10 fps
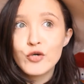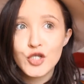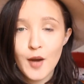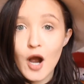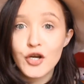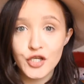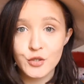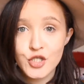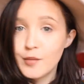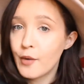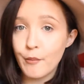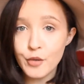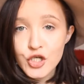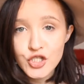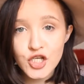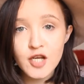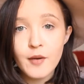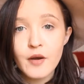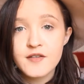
much about on YouTube and on BookTube,